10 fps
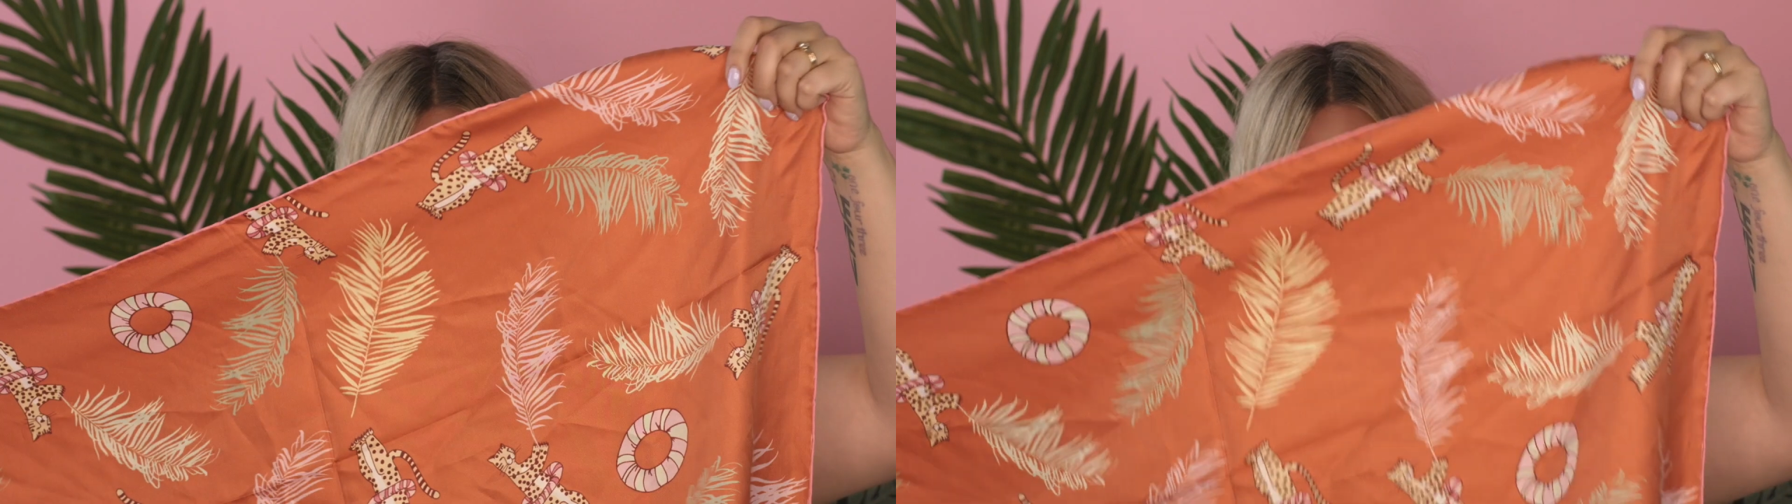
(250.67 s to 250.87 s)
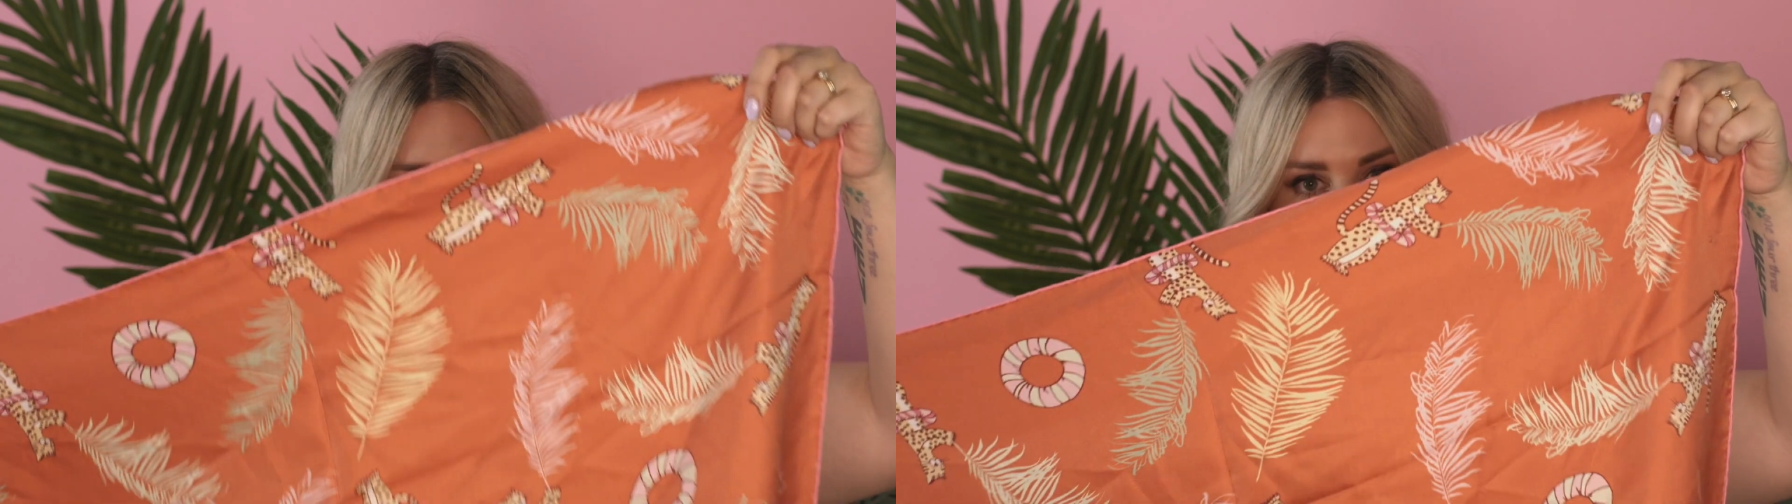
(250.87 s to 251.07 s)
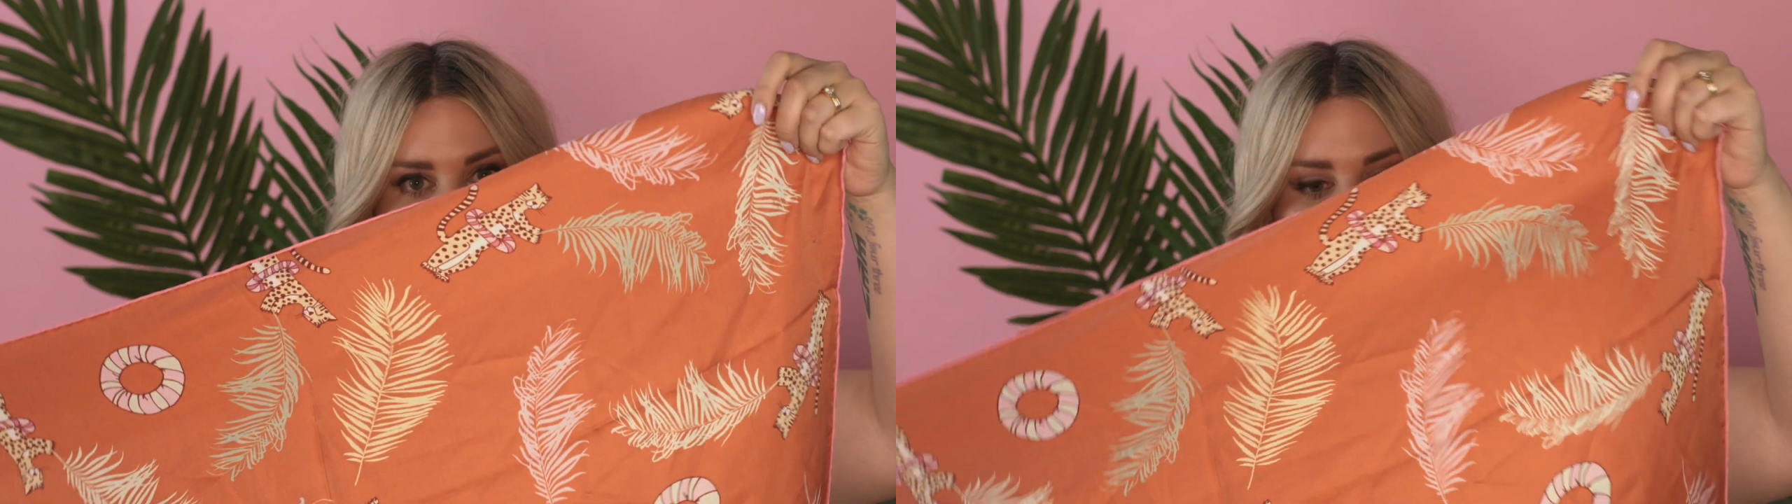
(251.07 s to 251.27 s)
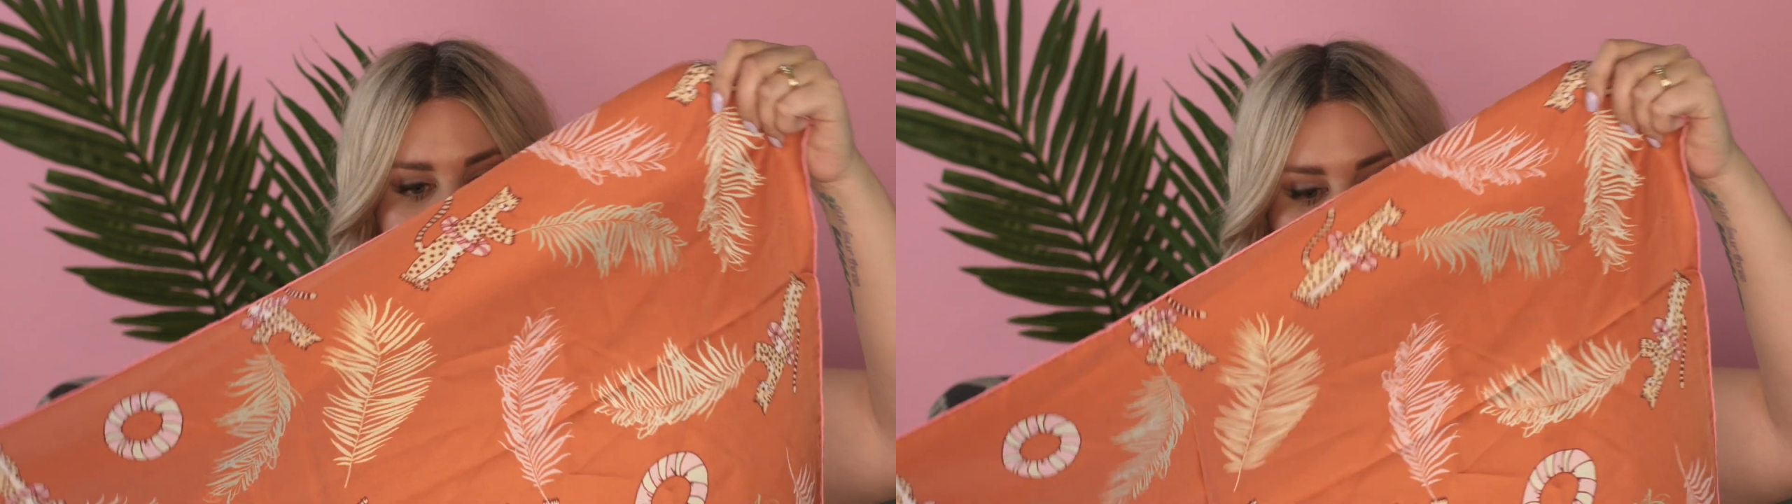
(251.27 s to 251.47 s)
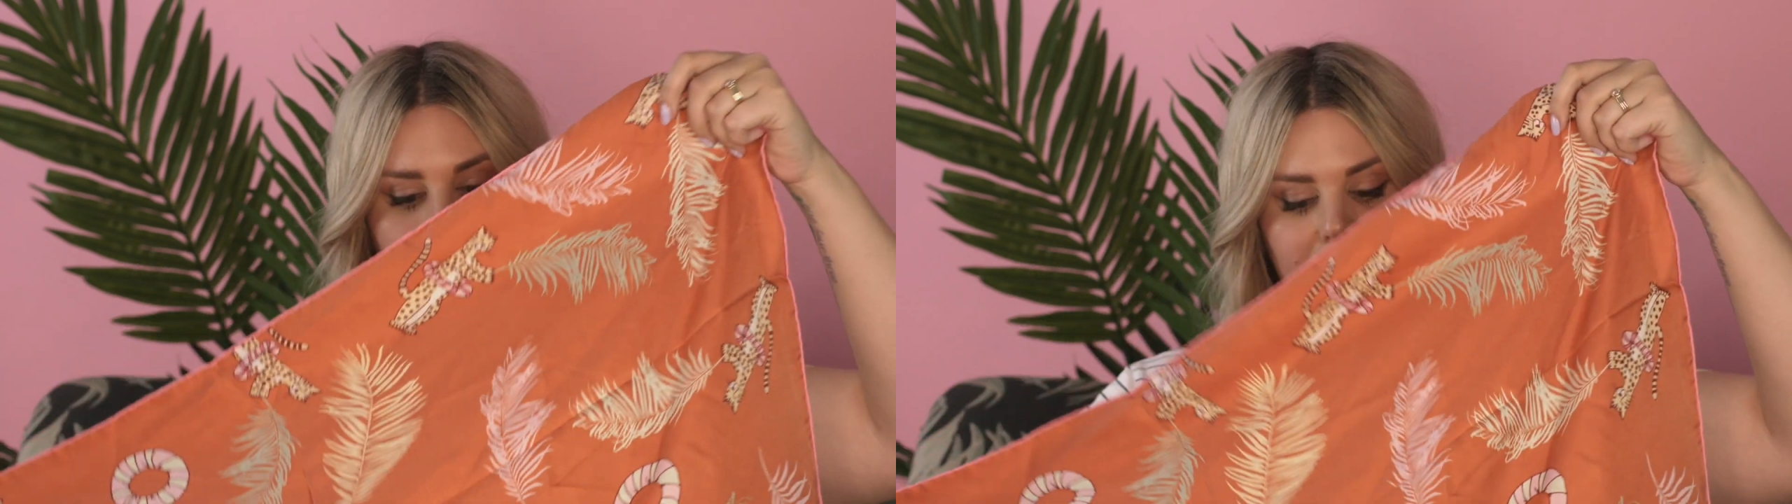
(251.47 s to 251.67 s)
fold
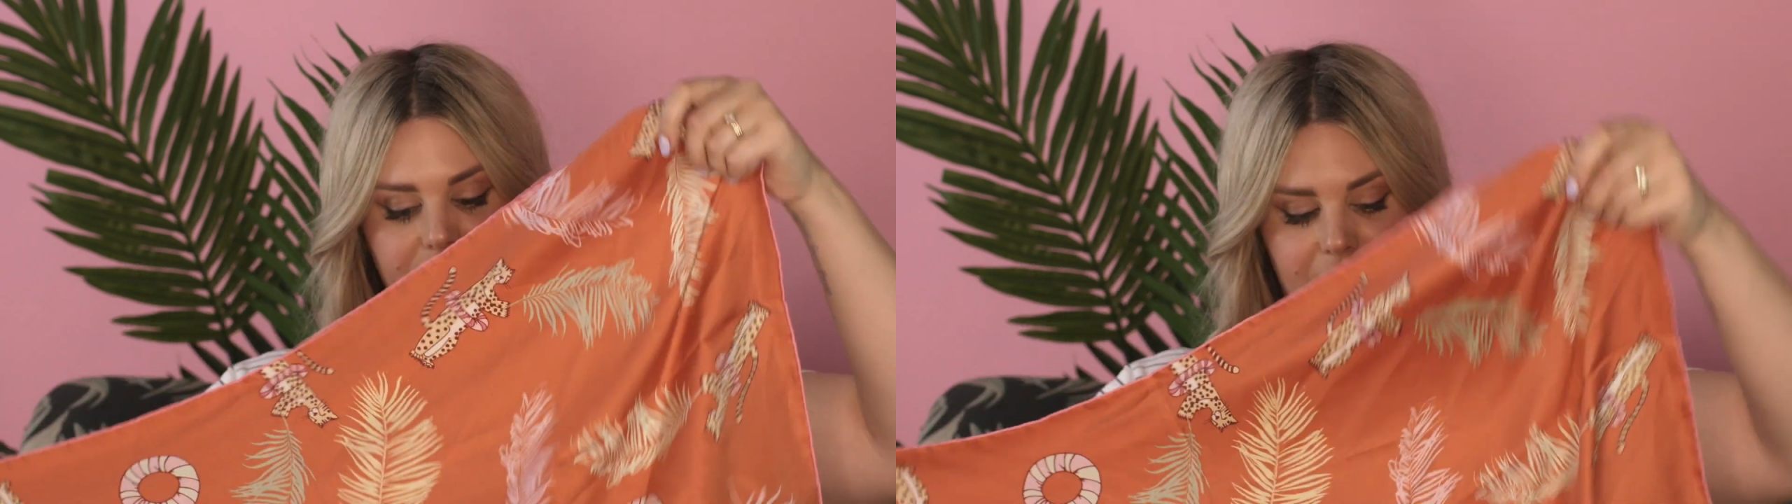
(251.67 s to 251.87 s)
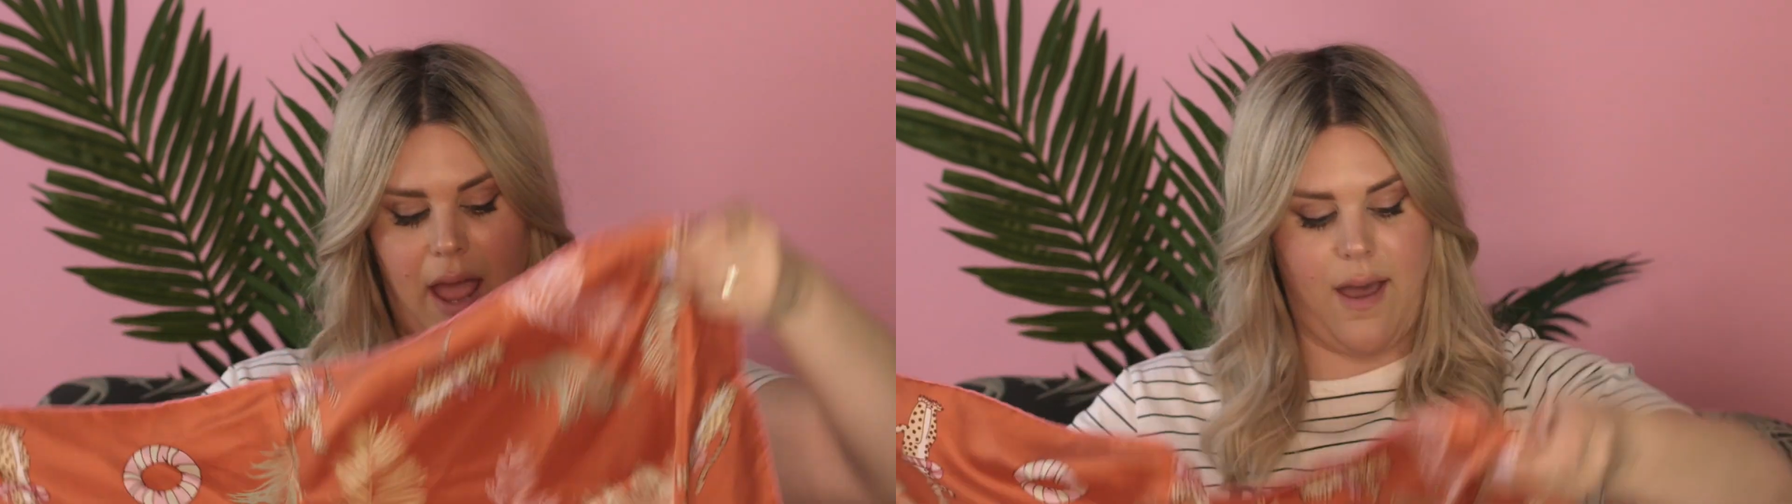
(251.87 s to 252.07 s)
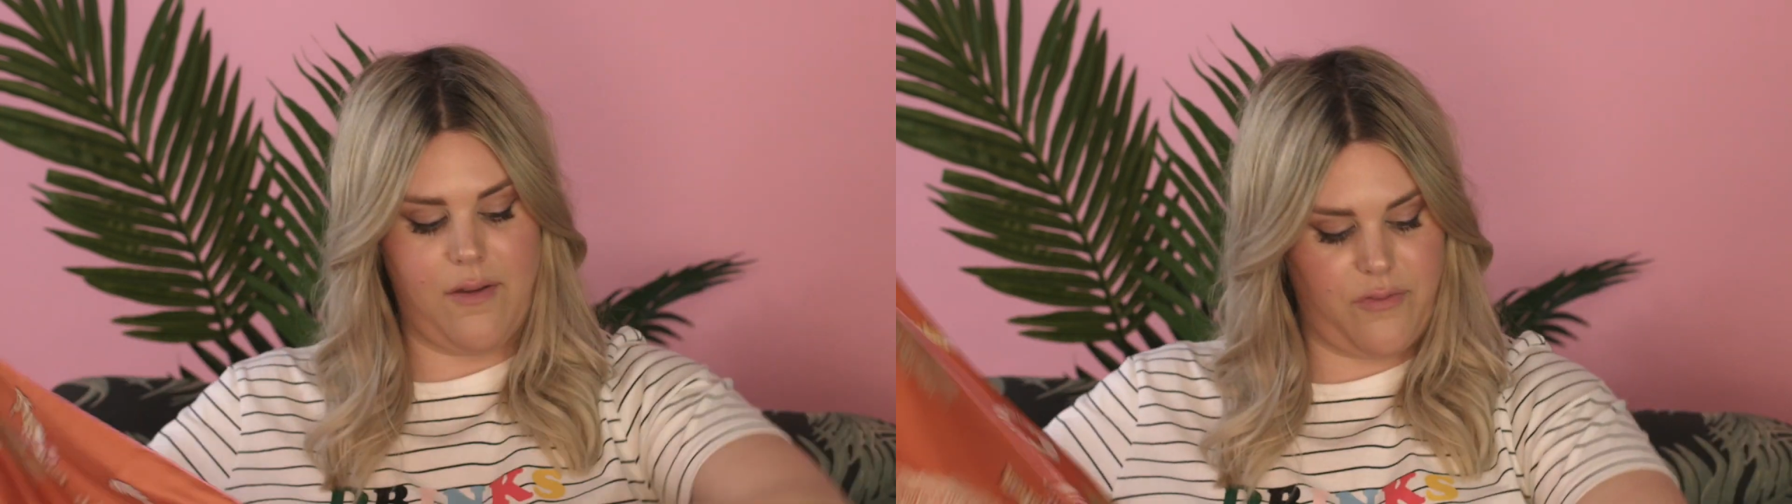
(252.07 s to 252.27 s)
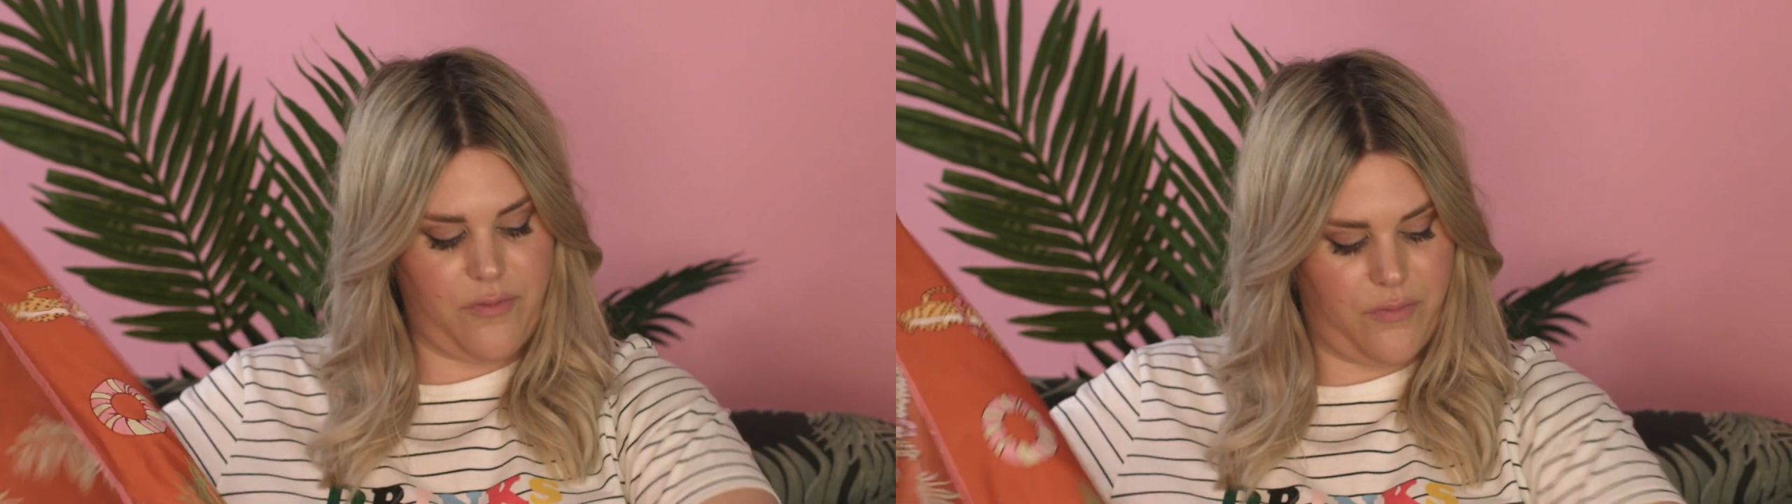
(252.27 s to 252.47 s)
the scarf in half.